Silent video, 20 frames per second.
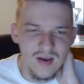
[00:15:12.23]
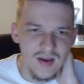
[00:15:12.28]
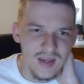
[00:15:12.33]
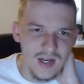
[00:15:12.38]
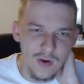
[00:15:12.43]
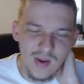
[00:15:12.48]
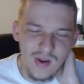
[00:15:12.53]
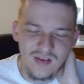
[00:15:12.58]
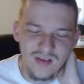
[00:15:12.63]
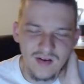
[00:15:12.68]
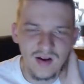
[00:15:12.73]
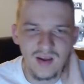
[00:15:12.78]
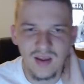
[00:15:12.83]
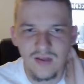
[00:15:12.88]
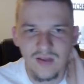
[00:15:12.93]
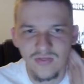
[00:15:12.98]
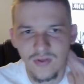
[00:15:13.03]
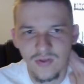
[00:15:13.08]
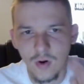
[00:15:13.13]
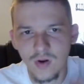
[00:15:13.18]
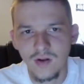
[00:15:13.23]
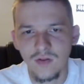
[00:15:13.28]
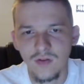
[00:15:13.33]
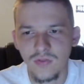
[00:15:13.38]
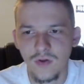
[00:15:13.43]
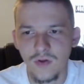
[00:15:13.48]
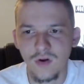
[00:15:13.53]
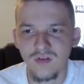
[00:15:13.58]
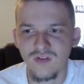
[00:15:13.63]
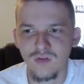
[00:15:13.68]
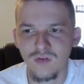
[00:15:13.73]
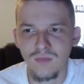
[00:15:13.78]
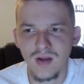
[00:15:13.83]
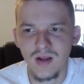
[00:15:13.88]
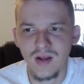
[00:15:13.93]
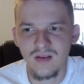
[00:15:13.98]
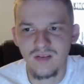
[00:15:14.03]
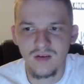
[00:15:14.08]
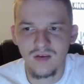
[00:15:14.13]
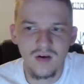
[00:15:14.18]
You know he's going to get 30 to 32
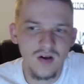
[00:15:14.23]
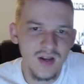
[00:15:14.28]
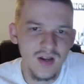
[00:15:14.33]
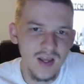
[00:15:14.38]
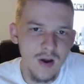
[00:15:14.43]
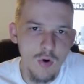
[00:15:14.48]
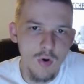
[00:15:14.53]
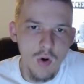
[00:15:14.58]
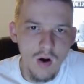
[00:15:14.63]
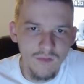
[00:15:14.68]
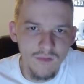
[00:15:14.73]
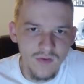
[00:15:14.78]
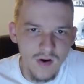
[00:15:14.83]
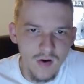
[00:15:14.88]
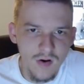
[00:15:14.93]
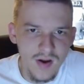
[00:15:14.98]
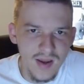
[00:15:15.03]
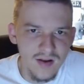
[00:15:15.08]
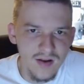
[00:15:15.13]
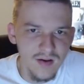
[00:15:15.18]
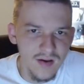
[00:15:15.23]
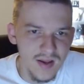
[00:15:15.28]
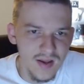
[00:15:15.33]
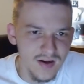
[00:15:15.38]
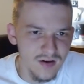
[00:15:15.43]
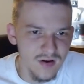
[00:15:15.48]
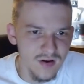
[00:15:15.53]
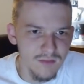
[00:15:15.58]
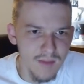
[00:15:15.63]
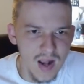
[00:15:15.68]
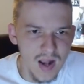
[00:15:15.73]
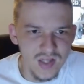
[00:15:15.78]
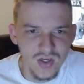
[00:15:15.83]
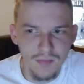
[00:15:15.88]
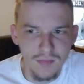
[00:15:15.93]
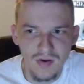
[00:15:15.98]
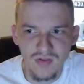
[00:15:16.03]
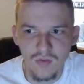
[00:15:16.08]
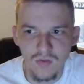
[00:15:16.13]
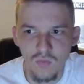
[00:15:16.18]
minutes. Could he go off here in, in a good matchup
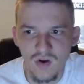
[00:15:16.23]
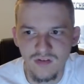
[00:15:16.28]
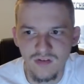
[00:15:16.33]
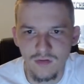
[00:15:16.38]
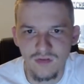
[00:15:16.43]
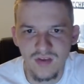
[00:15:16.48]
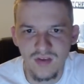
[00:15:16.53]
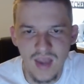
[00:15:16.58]
against the Wizards?